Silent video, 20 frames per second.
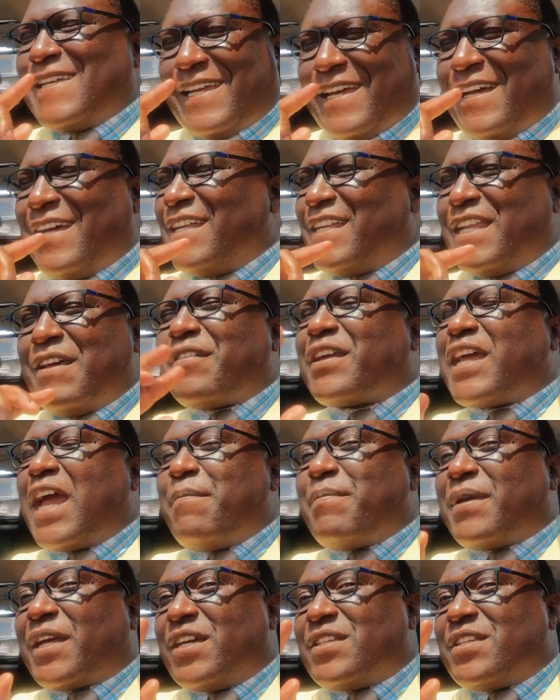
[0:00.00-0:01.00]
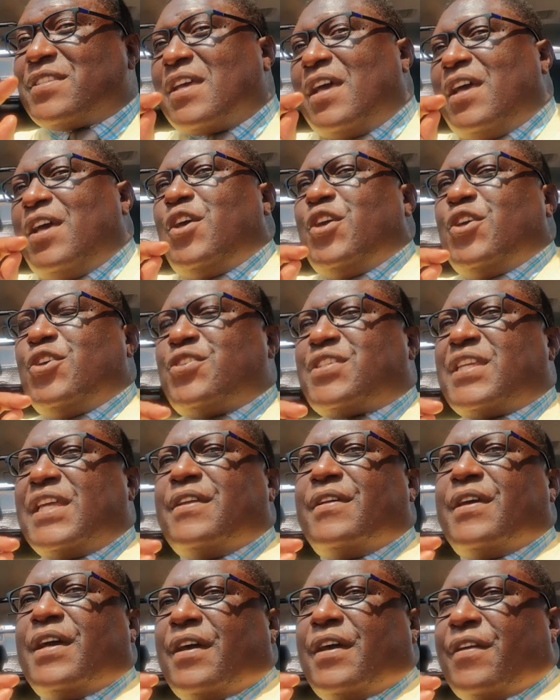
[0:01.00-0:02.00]
Yeah, it never came because, you
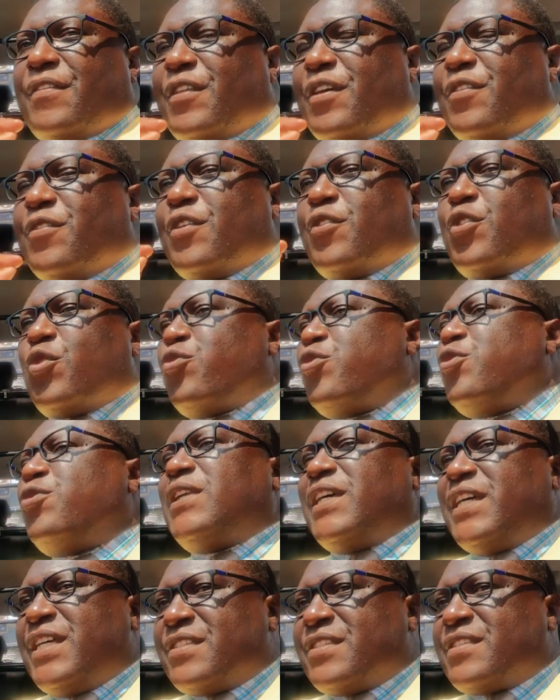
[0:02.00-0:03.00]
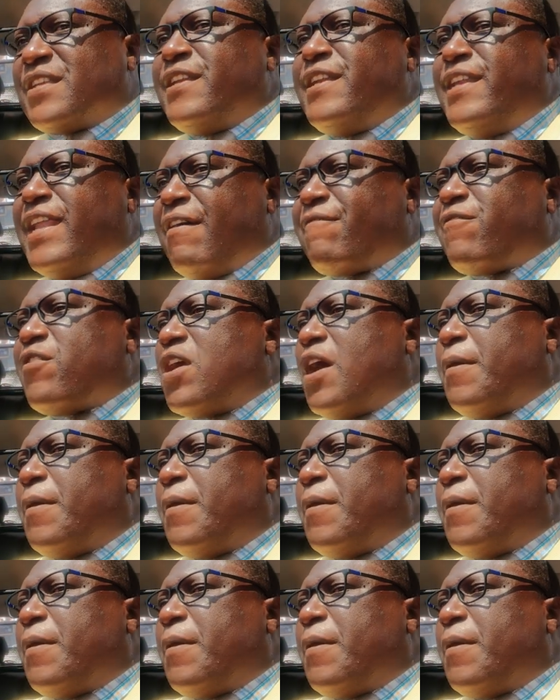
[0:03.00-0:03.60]
see, the rule is never